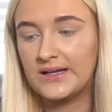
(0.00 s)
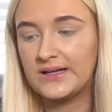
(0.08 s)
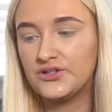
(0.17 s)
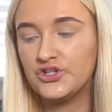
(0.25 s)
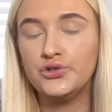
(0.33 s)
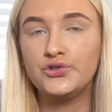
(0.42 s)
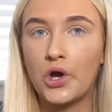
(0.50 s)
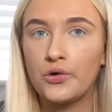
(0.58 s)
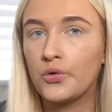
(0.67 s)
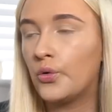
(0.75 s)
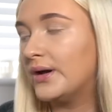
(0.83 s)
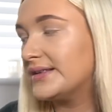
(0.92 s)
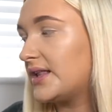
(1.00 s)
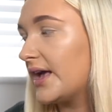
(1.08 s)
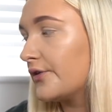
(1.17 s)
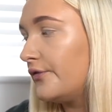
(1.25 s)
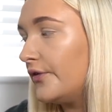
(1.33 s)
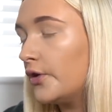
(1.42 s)
and it's you don't always
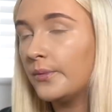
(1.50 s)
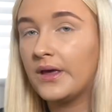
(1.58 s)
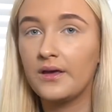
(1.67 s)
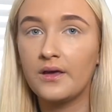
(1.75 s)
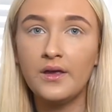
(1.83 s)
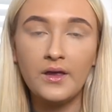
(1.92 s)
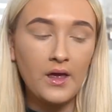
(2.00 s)
like filming.